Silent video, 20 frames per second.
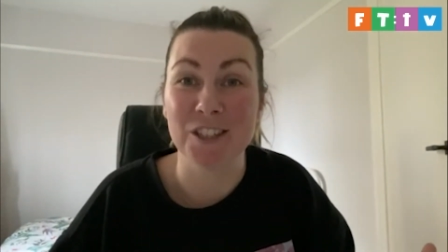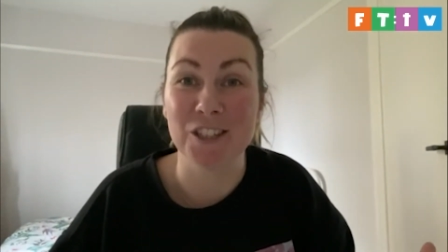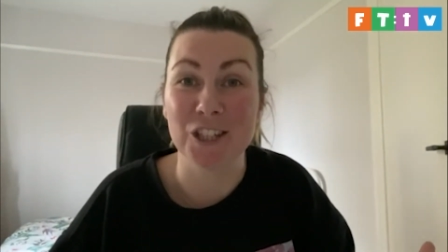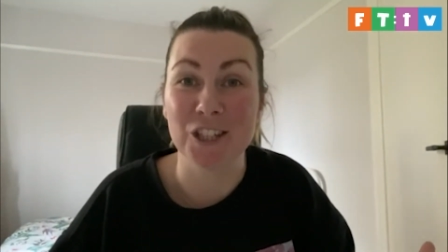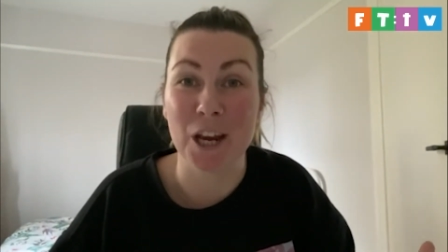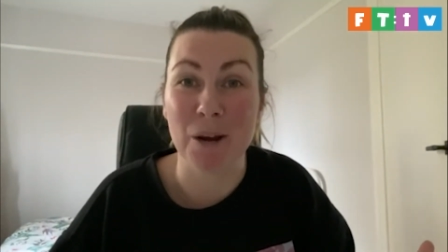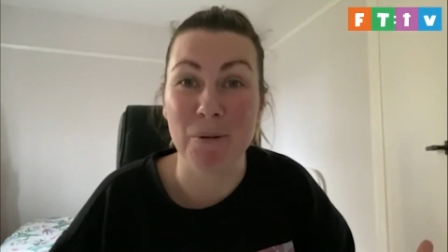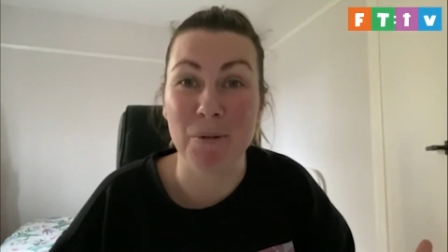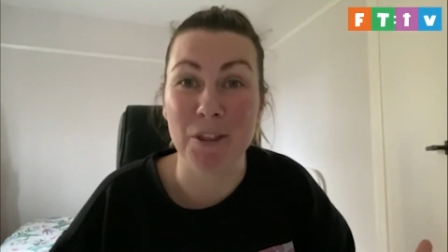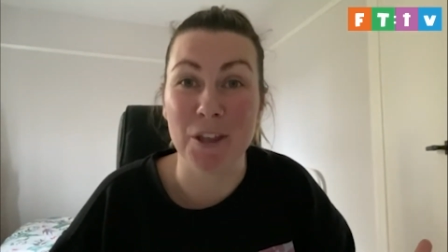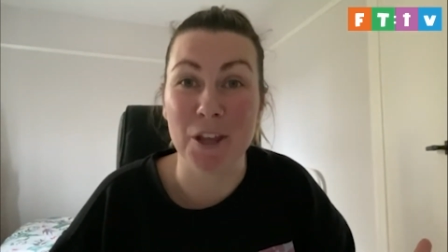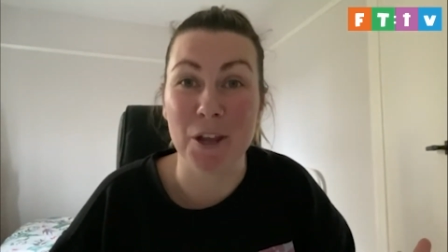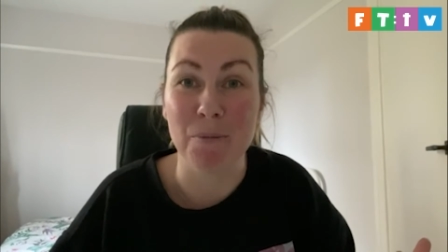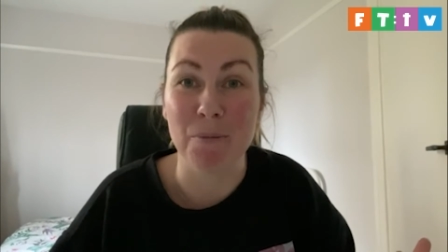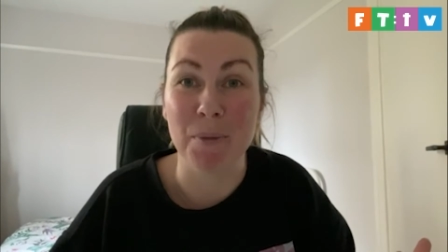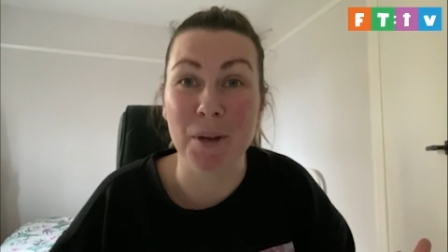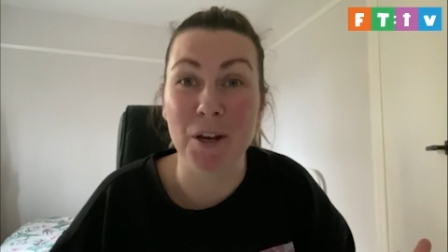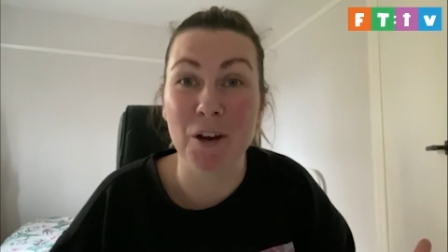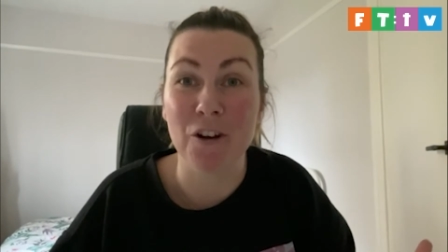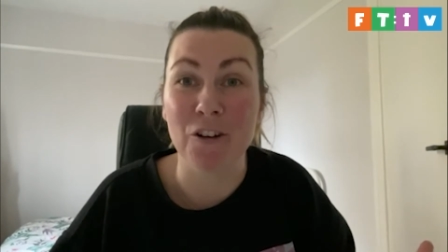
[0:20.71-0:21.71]
to share with you
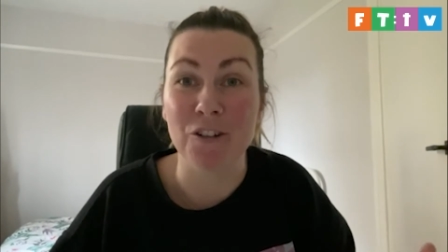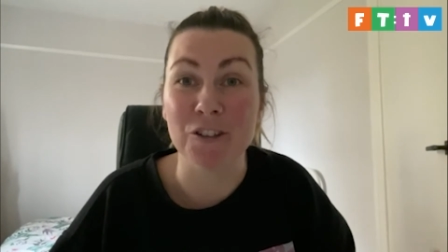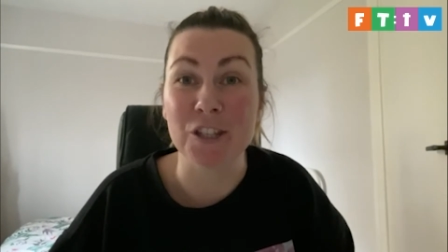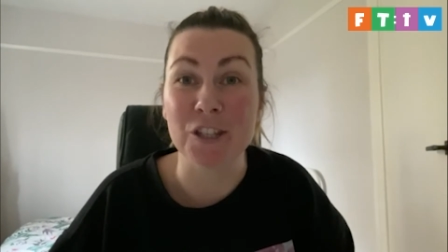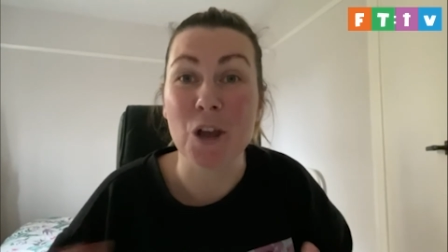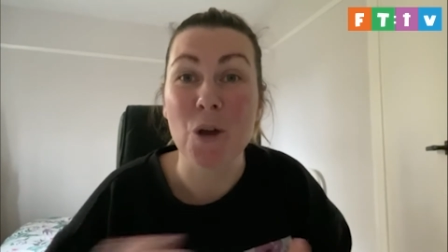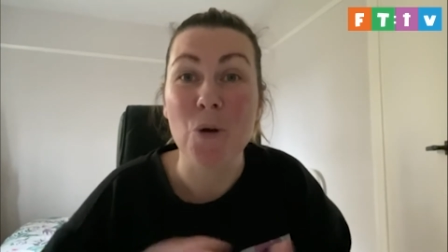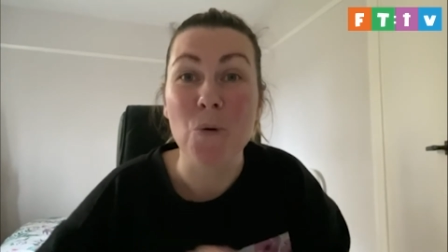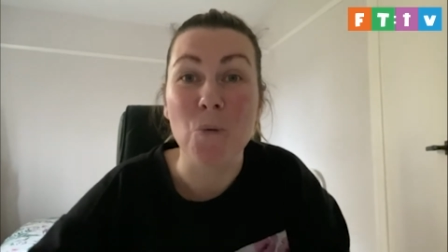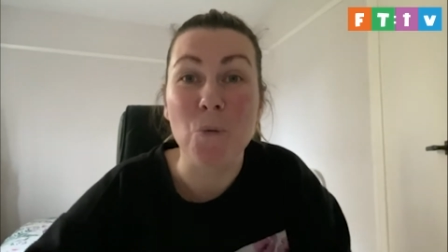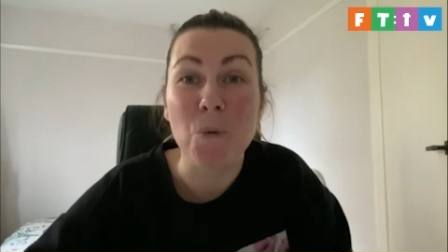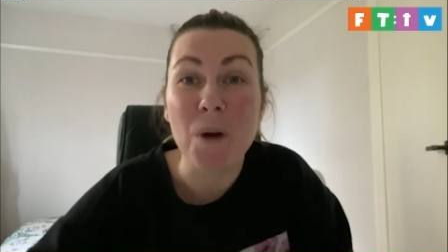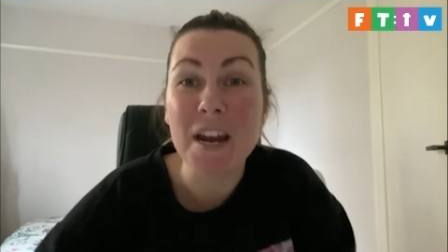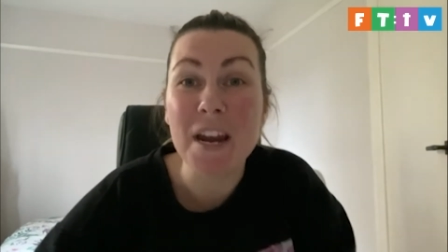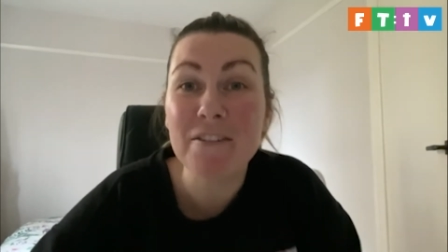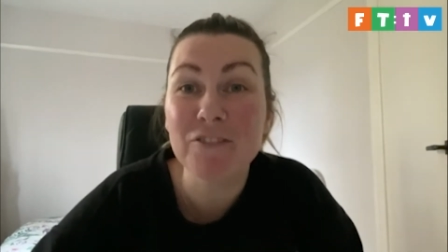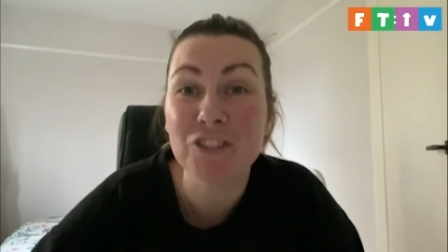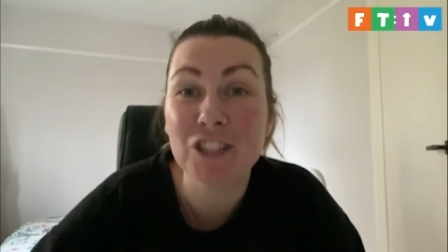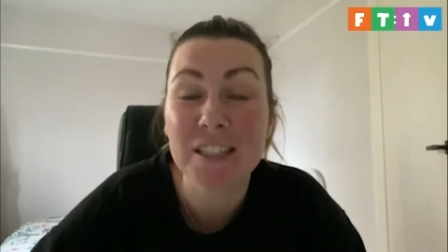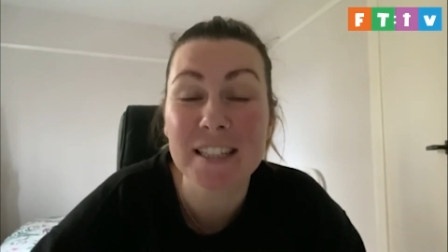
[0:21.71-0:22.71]
because
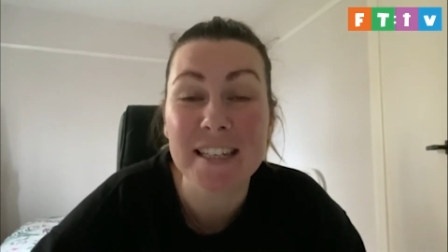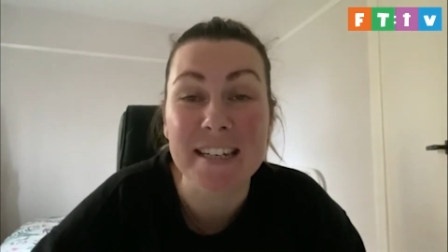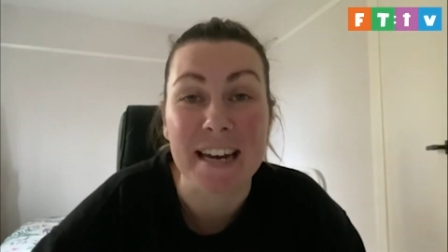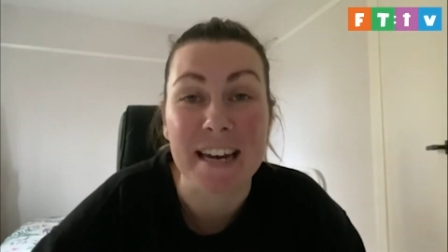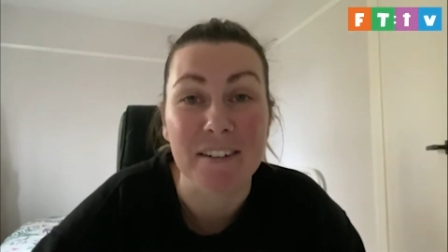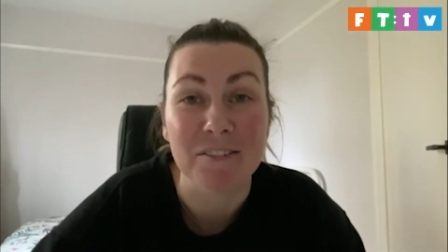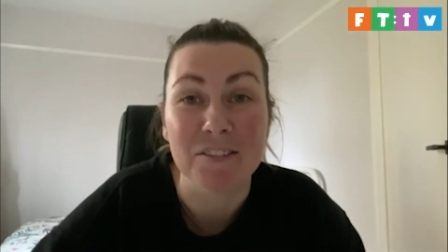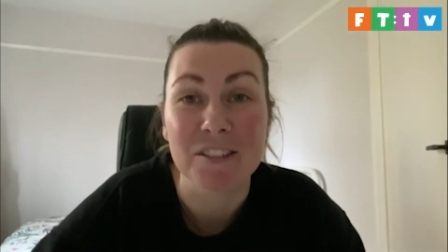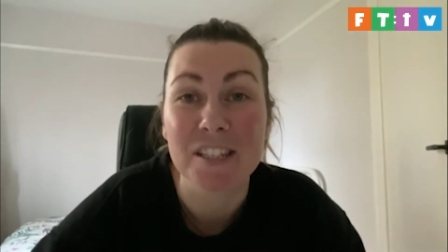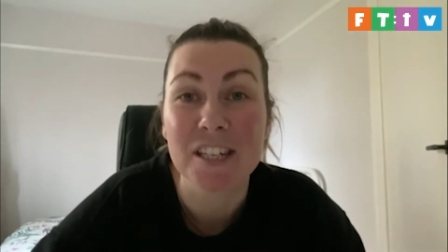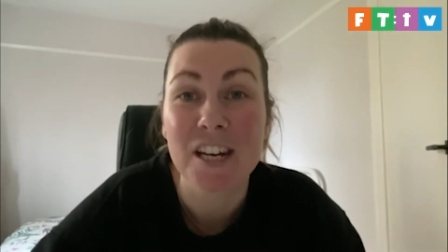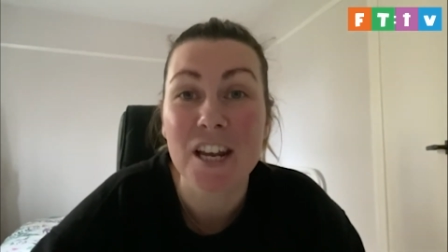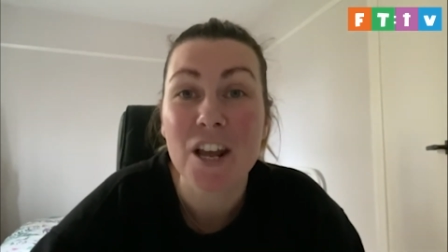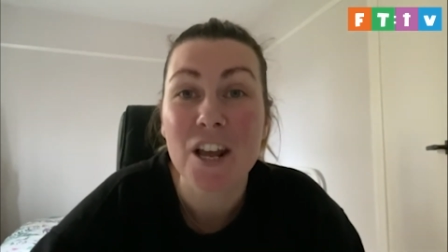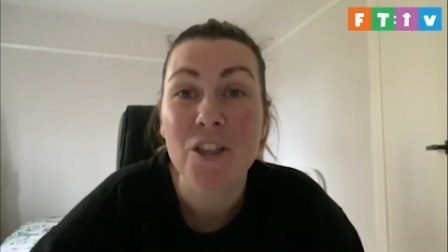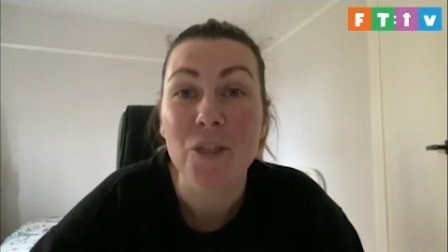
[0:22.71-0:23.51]
we've just announced